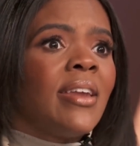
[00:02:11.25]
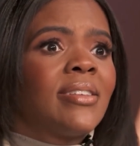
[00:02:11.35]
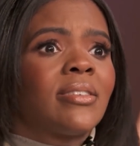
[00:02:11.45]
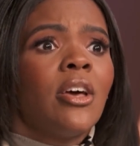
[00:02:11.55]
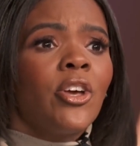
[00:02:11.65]

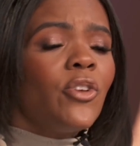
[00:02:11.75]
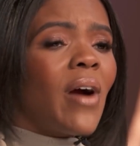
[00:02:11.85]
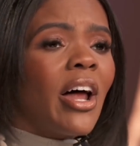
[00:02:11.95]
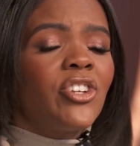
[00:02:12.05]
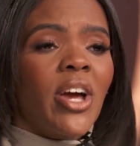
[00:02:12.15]
It's, you
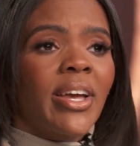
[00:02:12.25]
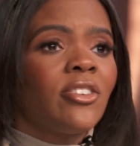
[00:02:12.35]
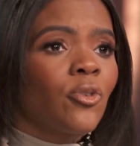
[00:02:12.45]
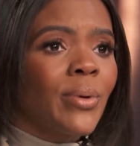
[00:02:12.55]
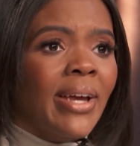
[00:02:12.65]
got to check
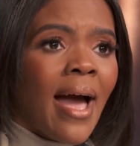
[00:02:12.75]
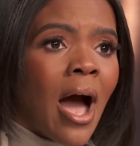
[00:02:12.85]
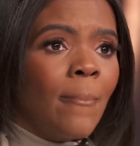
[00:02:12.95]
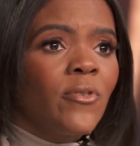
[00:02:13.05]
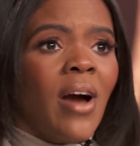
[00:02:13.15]
into
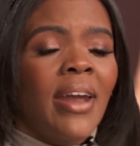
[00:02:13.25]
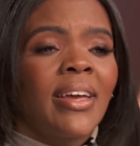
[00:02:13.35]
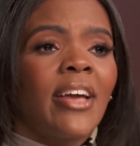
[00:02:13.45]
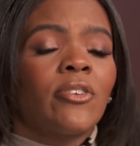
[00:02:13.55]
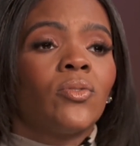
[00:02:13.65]
rehab. You got to
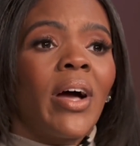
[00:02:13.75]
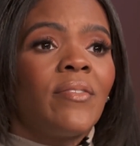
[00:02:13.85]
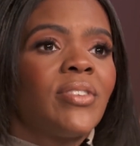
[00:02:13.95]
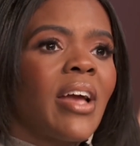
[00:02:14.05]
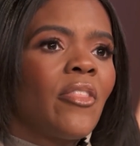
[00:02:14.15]
get your
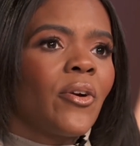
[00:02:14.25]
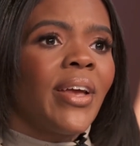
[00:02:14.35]
life together.